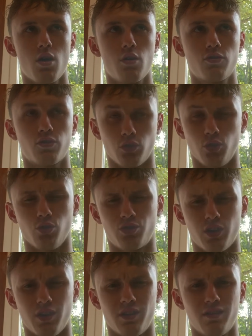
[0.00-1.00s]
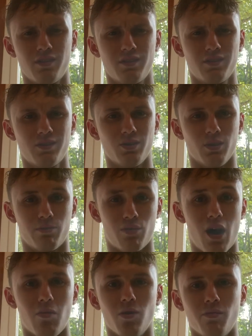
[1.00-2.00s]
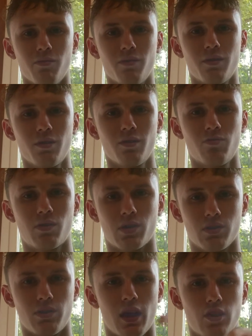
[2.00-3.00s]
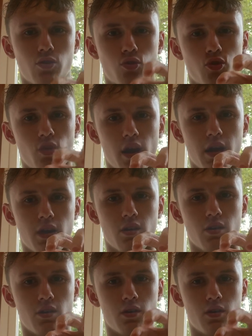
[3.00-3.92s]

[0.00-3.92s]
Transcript: solution to the problem, because then you create